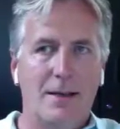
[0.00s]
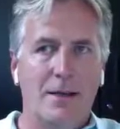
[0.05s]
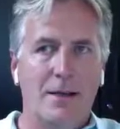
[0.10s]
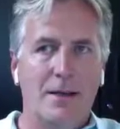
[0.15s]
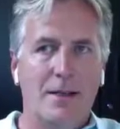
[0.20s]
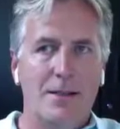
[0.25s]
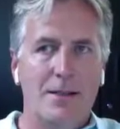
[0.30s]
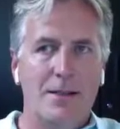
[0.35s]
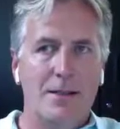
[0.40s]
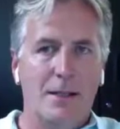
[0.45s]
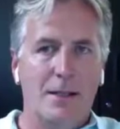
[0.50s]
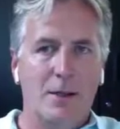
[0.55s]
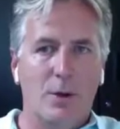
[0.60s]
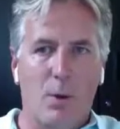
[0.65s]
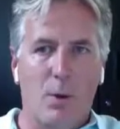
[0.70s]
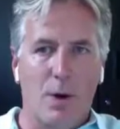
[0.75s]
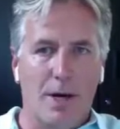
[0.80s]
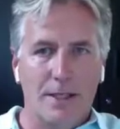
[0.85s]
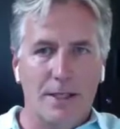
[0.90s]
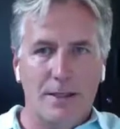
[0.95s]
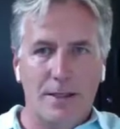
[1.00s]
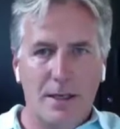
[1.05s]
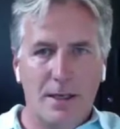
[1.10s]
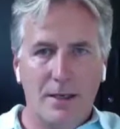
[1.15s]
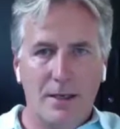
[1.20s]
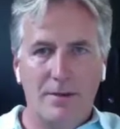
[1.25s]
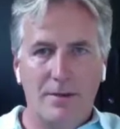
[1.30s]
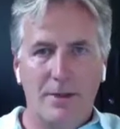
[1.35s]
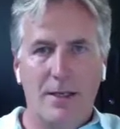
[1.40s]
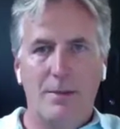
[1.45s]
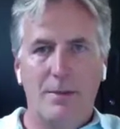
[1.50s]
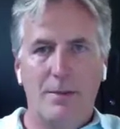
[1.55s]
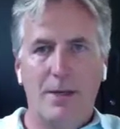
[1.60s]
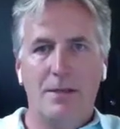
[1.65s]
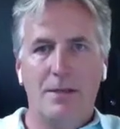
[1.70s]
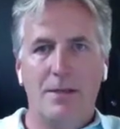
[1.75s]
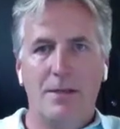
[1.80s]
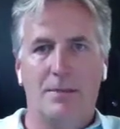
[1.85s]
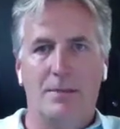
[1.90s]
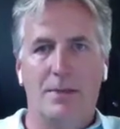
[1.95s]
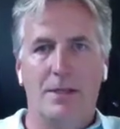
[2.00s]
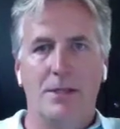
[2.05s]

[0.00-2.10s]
a quantitative database,